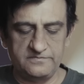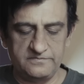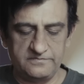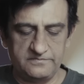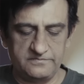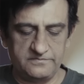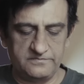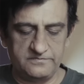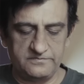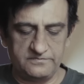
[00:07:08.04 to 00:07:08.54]

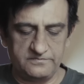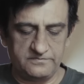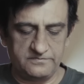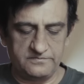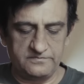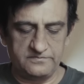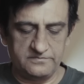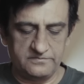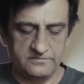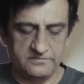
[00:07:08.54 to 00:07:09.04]

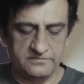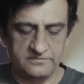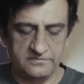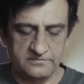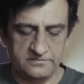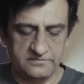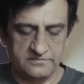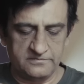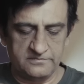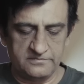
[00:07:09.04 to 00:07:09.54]

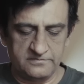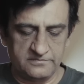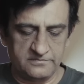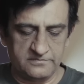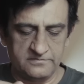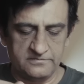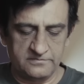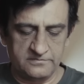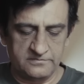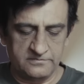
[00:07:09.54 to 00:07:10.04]

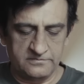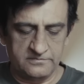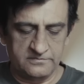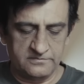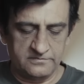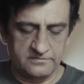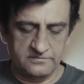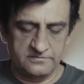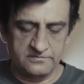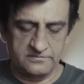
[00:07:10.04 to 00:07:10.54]

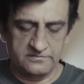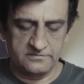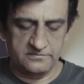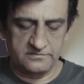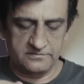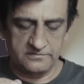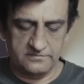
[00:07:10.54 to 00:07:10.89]
No one is speaking in this clip.